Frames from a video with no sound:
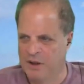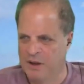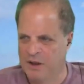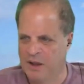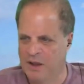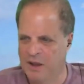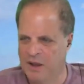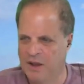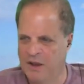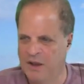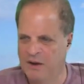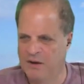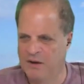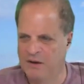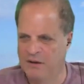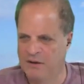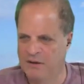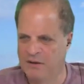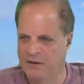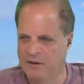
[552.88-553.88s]

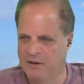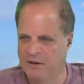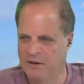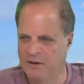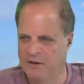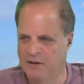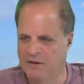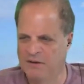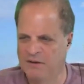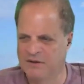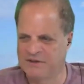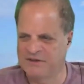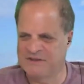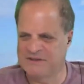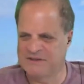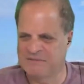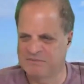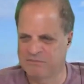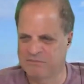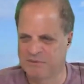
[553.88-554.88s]
And, you know, you
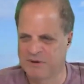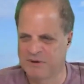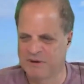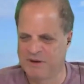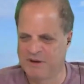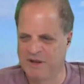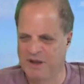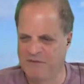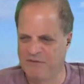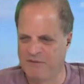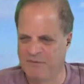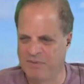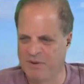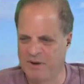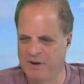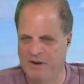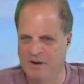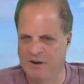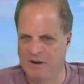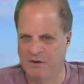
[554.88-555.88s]
just really haven't
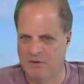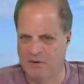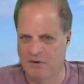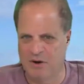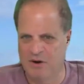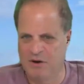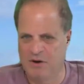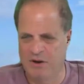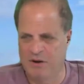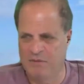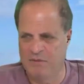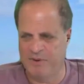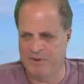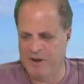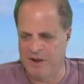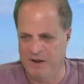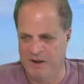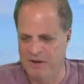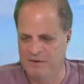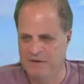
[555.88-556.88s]
been hard hit
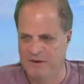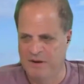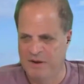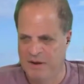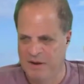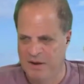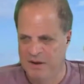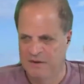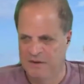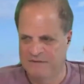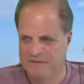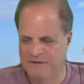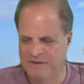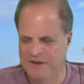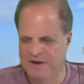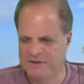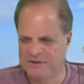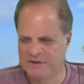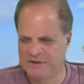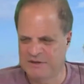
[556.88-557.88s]
by it. So
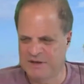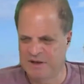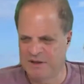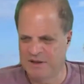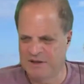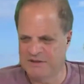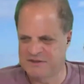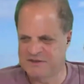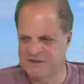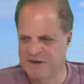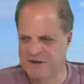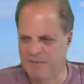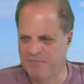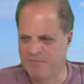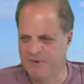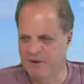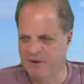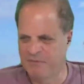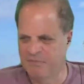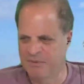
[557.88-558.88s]
that should tell us
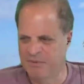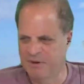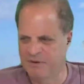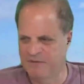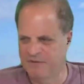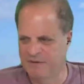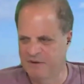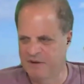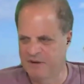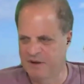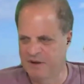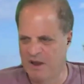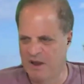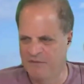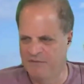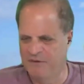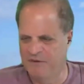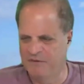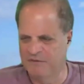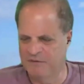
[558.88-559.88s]
something. But uh,
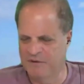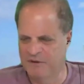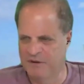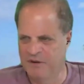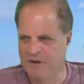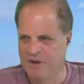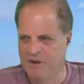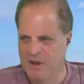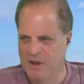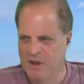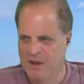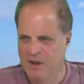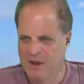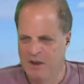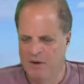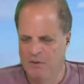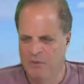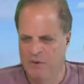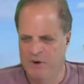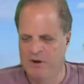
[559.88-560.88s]
obviously,
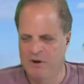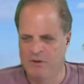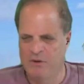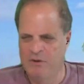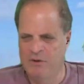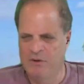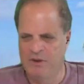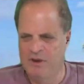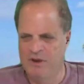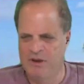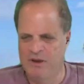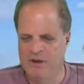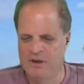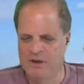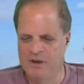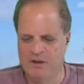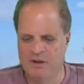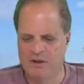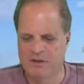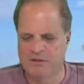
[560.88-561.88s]
we know who the
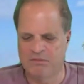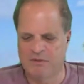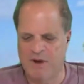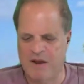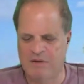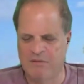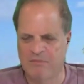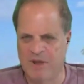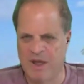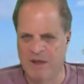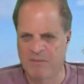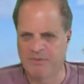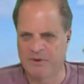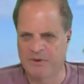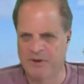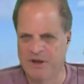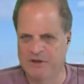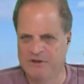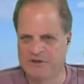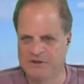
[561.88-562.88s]
uh, threatened
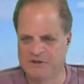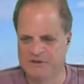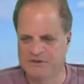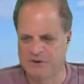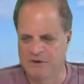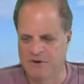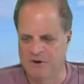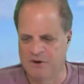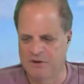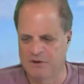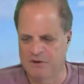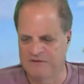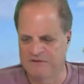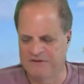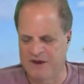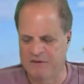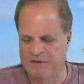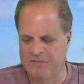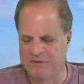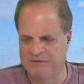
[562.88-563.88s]
populations are,
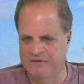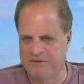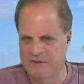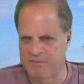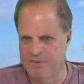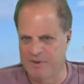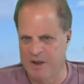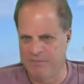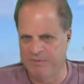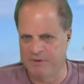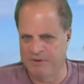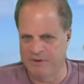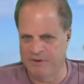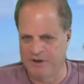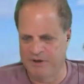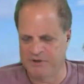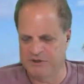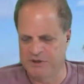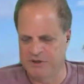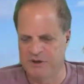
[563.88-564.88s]
segments of the
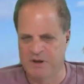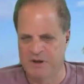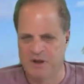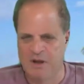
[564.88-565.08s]
population.